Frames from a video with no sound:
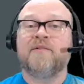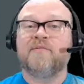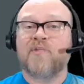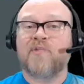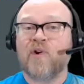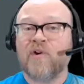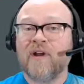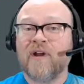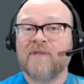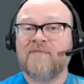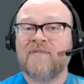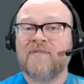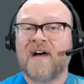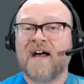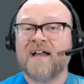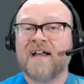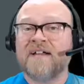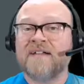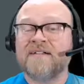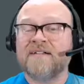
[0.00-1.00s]
Program
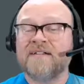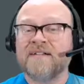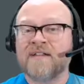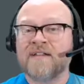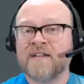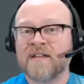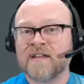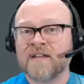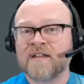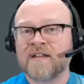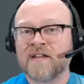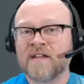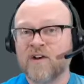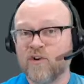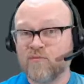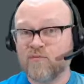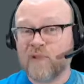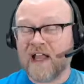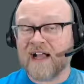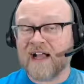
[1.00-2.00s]
Files,
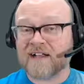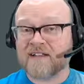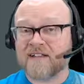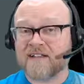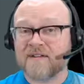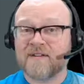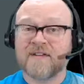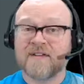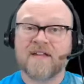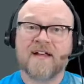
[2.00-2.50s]
CodeBlocks.